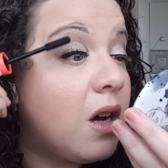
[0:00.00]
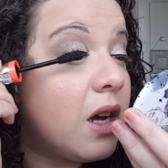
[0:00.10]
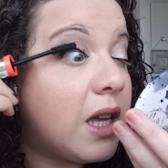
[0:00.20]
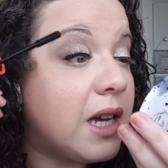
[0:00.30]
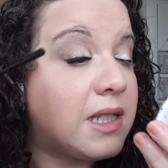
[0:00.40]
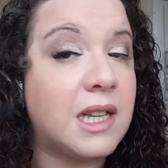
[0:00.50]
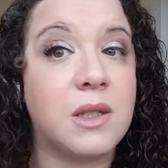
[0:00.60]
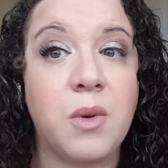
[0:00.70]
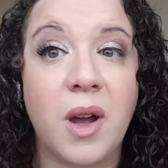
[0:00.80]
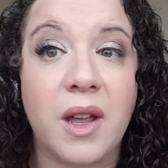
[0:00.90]
I guess
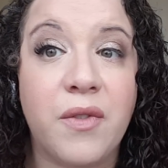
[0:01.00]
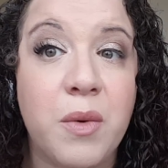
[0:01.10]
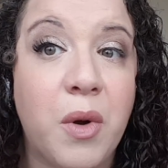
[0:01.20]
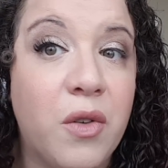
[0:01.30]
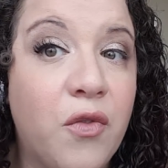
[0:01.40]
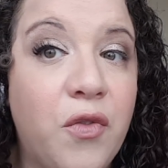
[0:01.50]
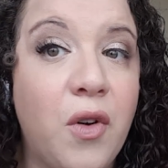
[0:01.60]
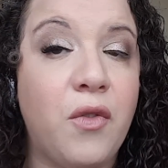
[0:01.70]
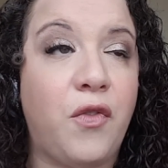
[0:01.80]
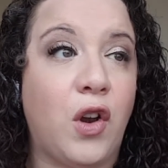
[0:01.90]
that's why, if you want
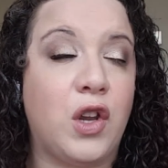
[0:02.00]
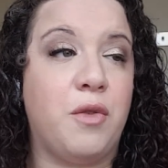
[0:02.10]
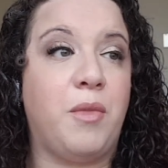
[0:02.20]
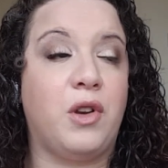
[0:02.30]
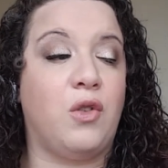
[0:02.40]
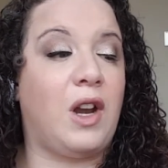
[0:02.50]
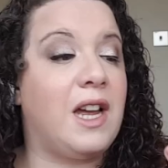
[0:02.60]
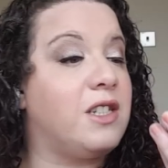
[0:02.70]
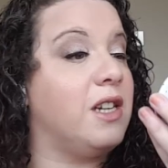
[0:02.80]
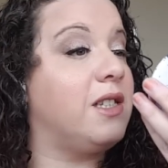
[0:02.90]
volume on your
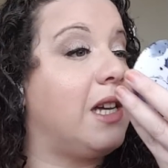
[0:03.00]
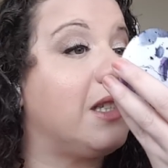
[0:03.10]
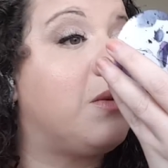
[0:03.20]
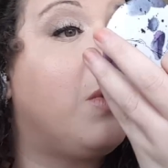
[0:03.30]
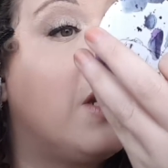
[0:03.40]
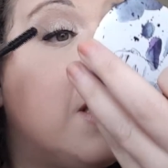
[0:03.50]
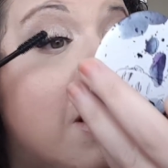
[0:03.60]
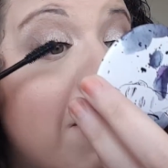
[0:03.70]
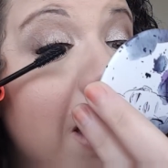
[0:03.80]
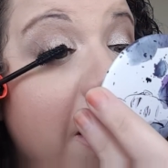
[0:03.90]
lashes, that's what
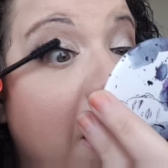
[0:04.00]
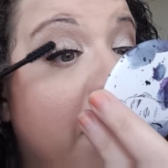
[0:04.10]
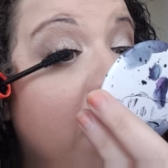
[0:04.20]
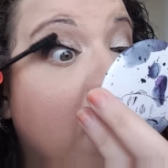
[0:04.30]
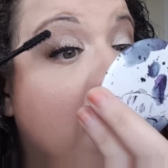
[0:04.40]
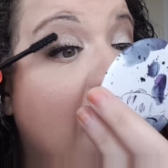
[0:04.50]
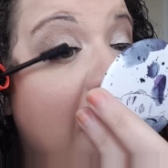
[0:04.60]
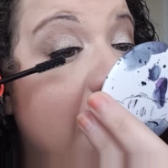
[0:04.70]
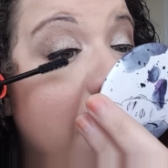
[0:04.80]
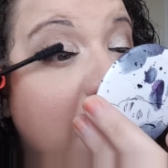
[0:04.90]
it's really there for. And
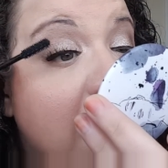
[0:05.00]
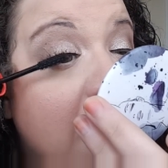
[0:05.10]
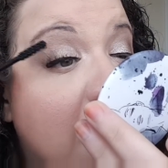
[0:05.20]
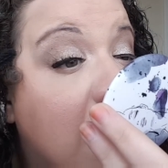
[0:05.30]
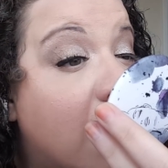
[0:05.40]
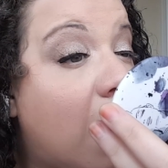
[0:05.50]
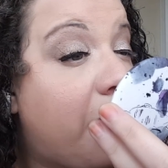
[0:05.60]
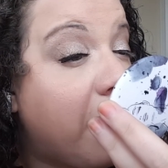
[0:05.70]
yeah, it is a